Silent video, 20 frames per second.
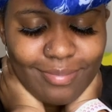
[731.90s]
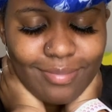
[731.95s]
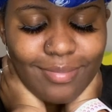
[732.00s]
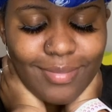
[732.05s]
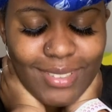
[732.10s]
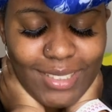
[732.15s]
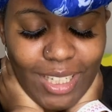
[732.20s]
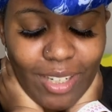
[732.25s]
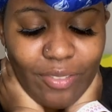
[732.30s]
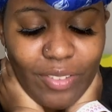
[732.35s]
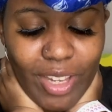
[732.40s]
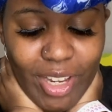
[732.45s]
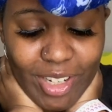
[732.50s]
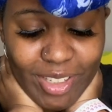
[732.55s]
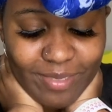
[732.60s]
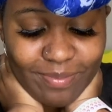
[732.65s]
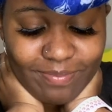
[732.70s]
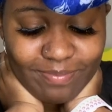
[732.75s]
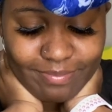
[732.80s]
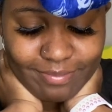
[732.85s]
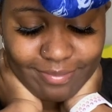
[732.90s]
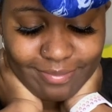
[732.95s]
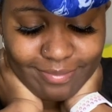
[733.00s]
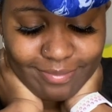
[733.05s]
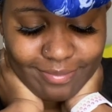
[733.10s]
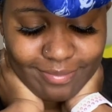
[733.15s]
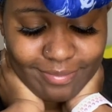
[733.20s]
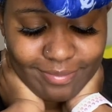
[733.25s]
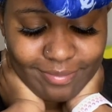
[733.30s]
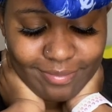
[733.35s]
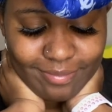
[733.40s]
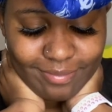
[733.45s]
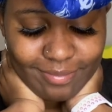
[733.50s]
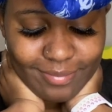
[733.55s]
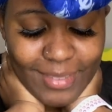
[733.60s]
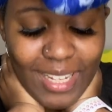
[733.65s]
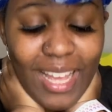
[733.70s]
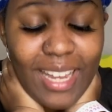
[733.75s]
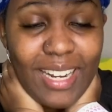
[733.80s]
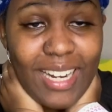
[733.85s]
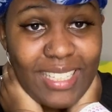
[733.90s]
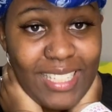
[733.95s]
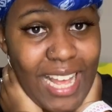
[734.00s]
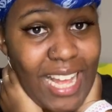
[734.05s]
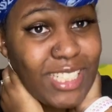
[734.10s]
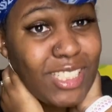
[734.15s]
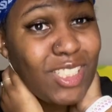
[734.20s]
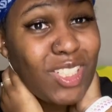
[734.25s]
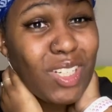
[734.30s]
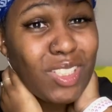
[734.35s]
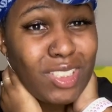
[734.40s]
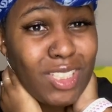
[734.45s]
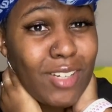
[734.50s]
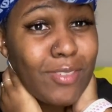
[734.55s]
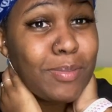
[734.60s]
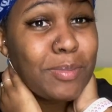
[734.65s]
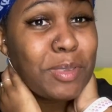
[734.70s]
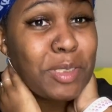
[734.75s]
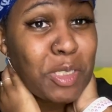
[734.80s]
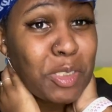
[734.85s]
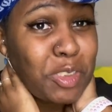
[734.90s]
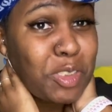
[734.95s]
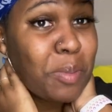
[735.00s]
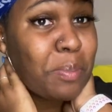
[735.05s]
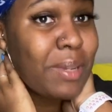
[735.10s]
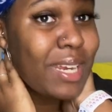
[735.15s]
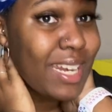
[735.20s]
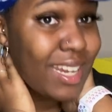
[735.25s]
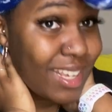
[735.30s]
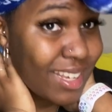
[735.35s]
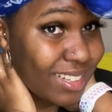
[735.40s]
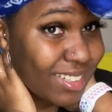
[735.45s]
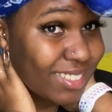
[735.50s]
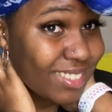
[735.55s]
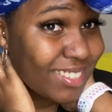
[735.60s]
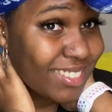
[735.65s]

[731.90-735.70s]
Self-care. Detaching yourself from social media.